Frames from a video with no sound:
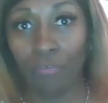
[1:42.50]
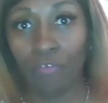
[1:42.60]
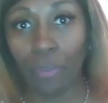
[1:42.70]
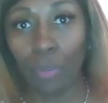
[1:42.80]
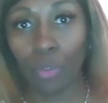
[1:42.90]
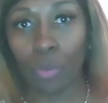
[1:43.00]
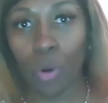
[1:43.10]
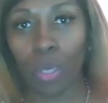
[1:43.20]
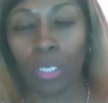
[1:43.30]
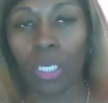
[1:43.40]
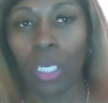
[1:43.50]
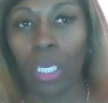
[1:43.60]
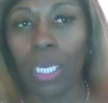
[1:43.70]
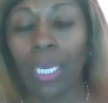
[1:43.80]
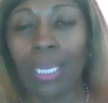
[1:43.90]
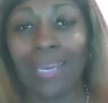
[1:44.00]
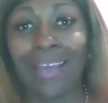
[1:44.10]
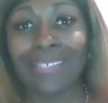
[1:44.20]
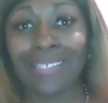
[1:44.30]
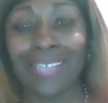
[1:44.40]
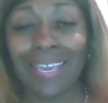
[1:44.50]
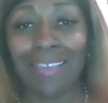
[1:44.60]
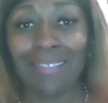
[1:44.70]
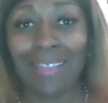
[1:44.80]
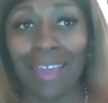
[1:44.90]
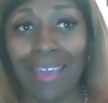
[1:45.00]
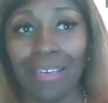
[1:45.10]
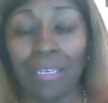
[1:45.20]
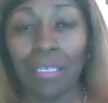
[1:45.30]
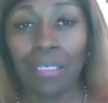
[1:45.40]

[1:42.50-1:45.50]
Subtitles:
for the most part. Not saying that